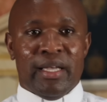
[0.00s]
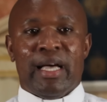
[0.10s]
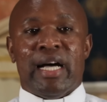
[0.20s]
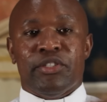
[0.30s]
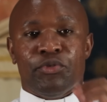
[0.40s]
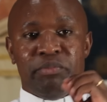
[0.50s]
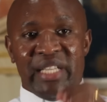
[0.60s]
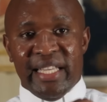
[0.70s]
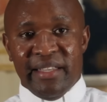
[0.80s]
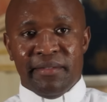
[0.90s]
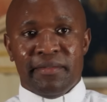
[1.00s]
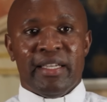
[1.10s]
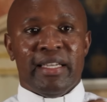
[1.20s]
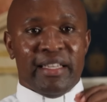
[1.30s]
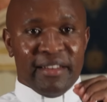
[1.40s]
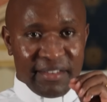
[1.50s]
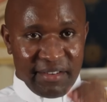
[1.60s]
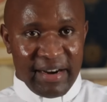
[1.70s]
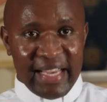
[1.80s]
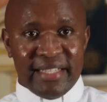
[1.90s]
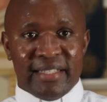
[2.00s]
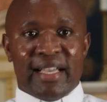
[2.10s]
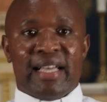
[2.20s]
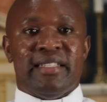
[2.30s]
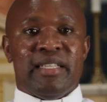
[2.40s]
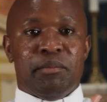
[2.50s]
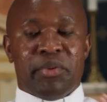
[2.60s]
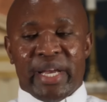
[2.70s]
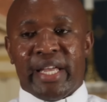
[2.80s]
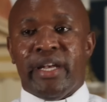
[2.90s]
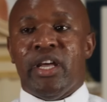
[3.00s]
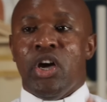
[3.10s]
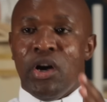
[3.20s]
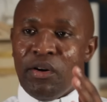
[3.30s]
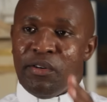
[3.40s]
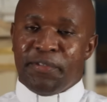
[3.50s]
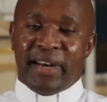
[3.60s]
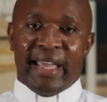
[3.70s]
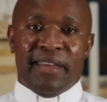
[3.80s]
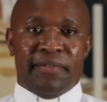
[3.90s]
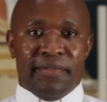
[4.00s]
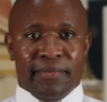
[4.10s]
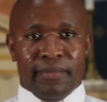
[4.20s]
and to believe in Christ as the bread of life.